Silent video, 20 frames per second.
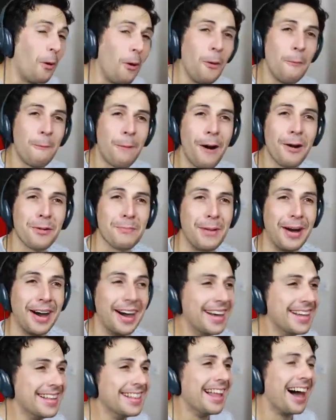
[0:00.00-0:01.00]
Paul
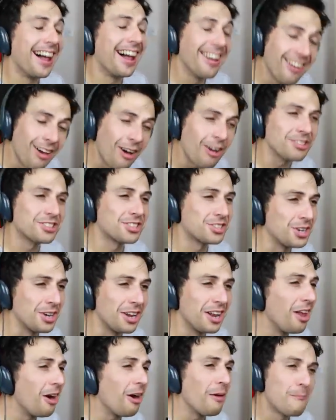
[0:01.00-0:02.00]
Pogba. A lot of,
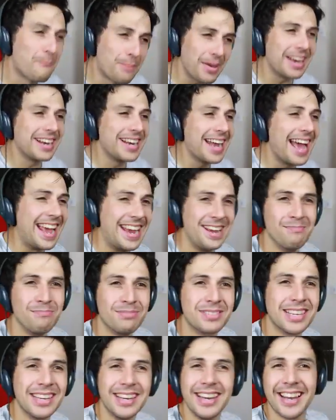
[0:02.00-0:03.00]
a lot of big
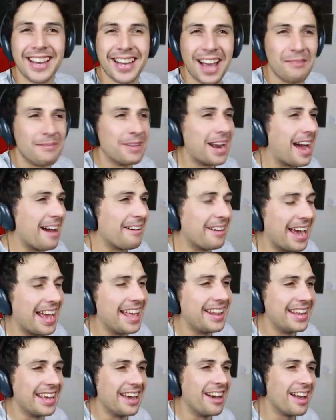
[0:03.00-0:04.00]
names coming out
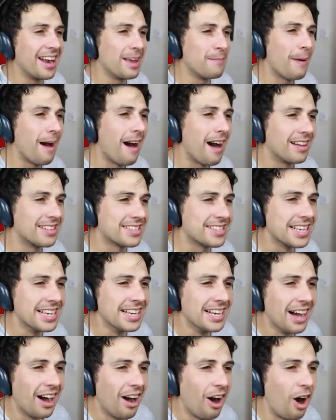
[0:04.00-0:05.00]
in the early parts
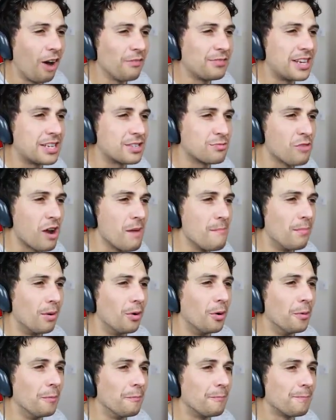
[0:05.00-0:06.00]
of this
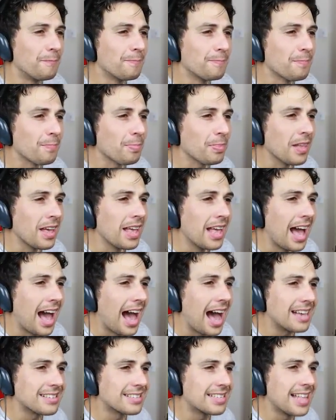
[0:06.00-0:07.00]
Rumble, as